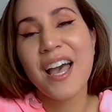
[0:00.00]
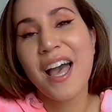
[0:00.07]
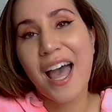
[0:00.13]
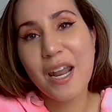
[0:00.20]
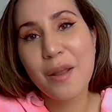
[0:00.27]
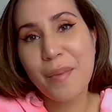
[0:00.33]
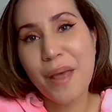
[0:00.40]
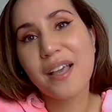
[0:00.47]

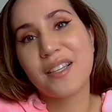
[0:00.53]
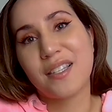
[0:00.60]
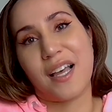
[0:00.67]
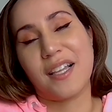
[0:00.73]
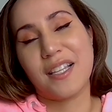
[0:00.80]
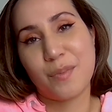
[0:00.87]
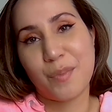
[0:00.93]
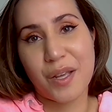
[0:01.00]
And it makes
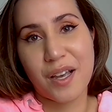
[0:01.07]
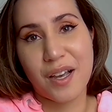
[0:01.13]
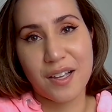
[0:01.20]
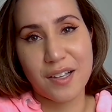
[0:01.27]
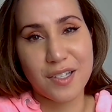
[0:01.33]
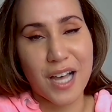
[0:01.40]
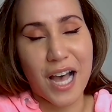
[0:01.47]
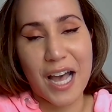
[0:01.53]
sense
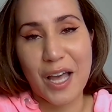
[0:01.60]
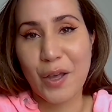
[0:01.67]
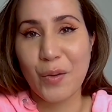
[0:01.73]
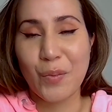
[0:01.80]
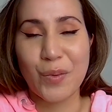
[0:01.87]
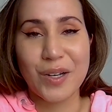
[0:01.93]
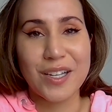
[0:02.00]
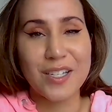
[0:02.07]
because I
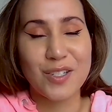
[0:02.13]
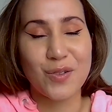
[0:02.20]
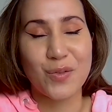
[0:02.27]
was